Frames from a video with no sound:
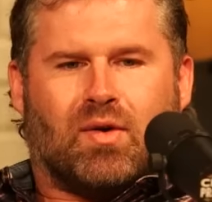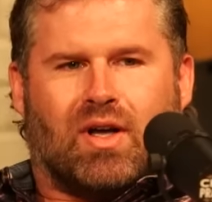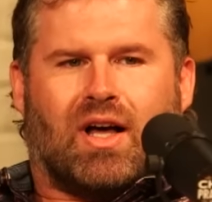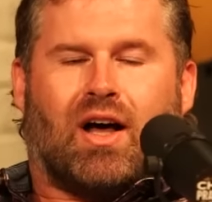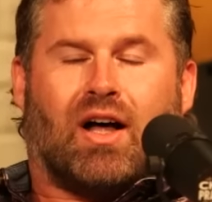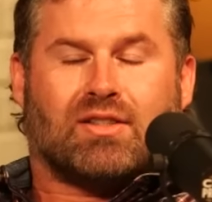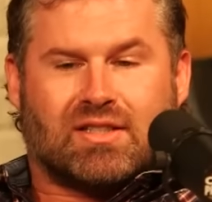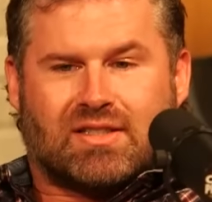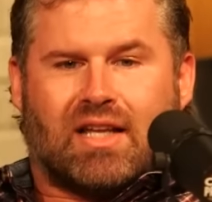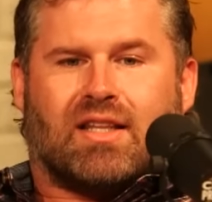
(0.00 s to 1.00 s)
well, I'll
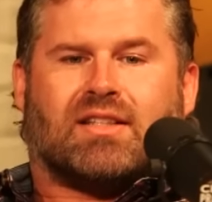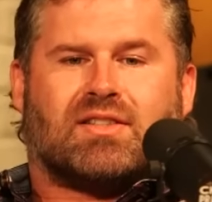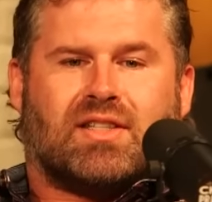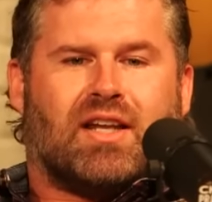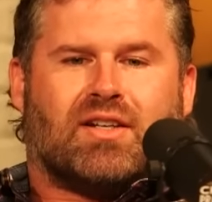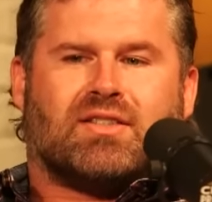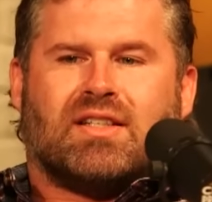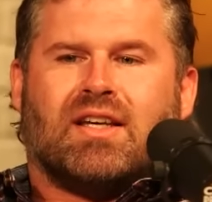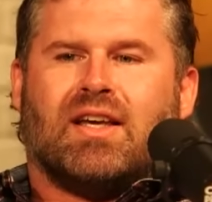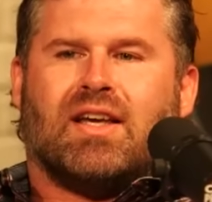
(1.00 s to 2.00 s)
just say that the standards,
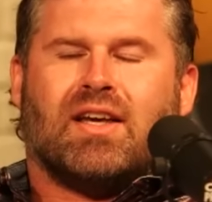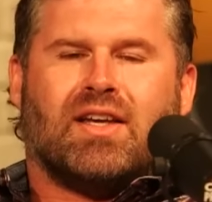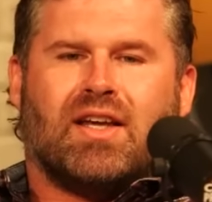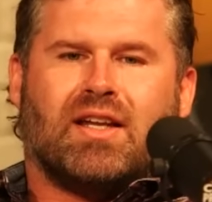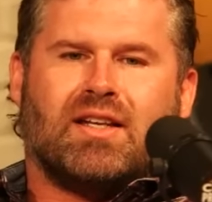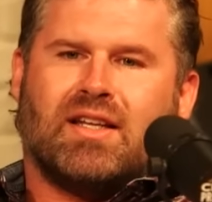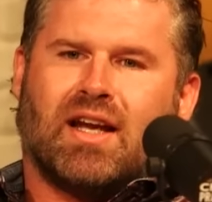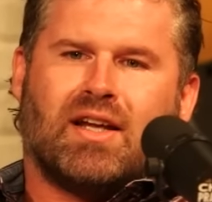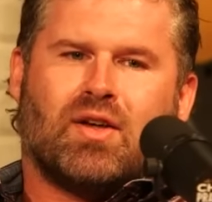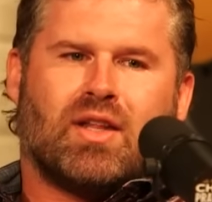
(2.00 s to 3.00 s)
and
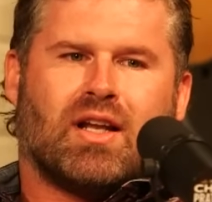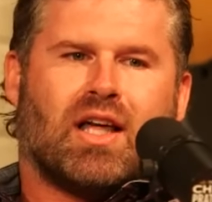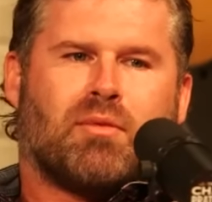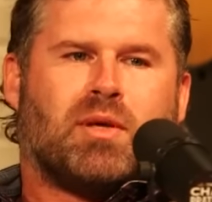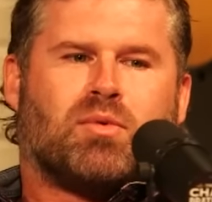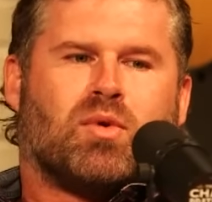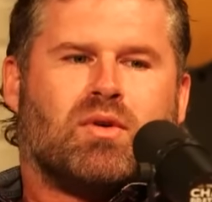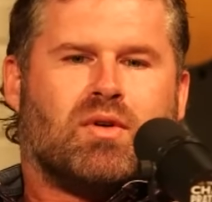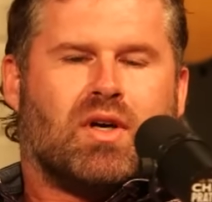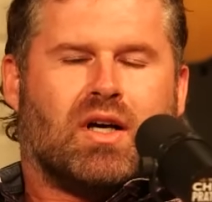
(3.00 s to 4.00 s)
I know that a lot of people
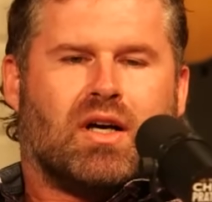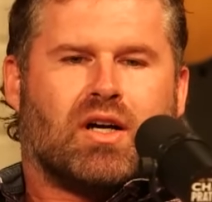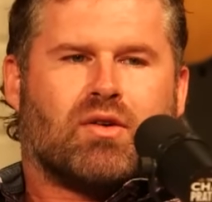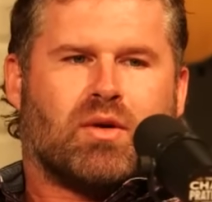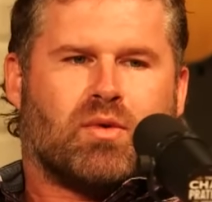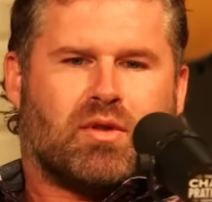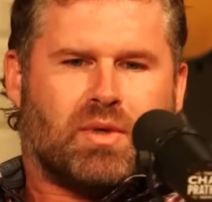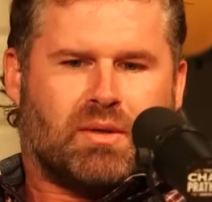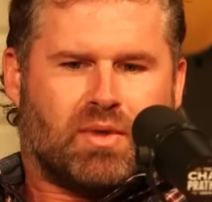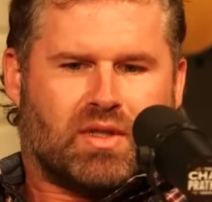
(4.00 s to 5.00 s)
agree with
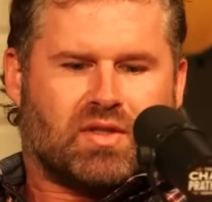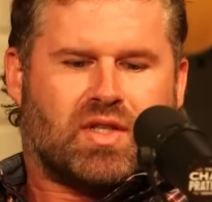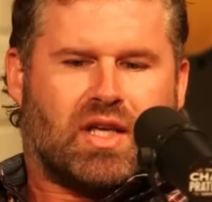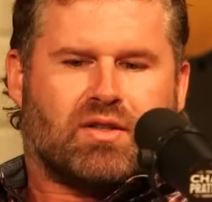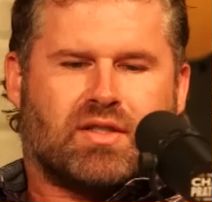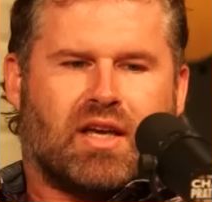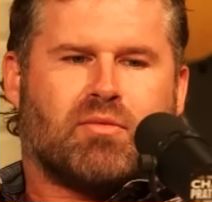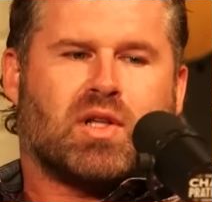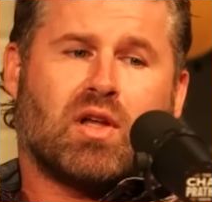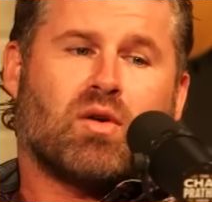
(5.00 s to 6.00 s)
me, but the standards have
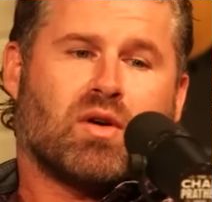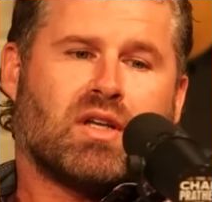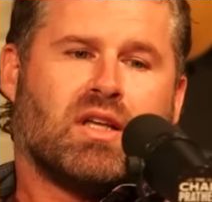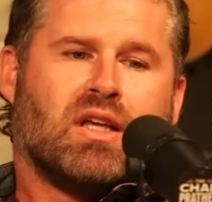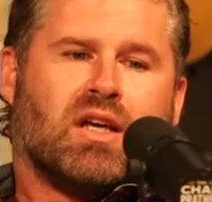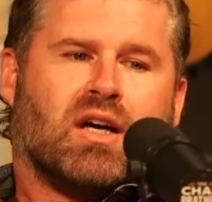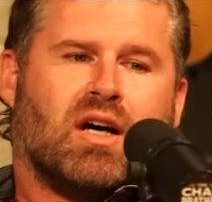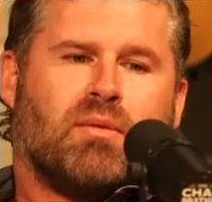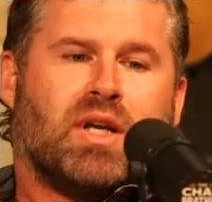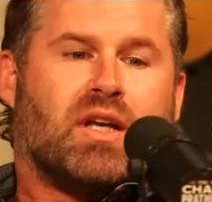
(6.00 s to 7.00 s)
been lowered,
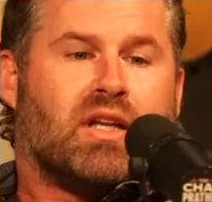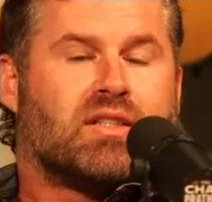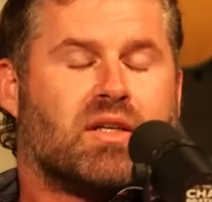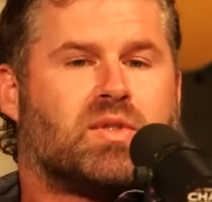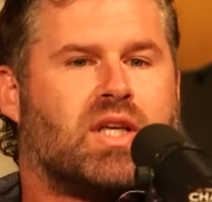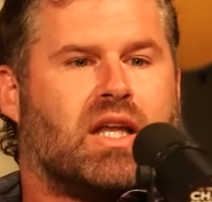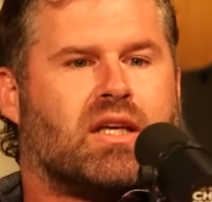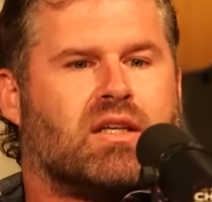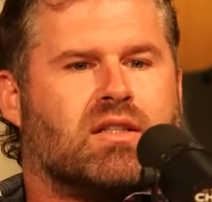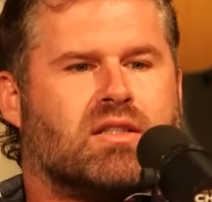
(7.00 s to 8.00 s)
and it is
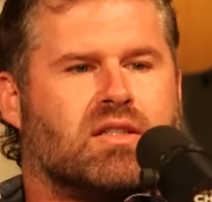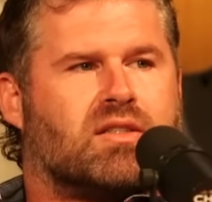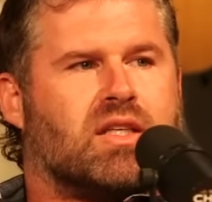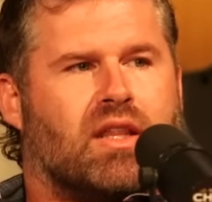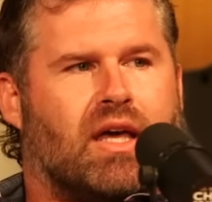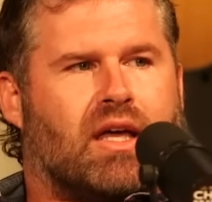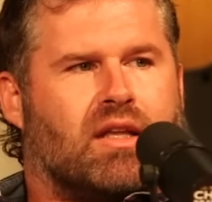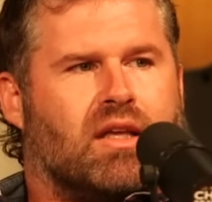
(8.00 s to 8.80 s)
upsetting to see that.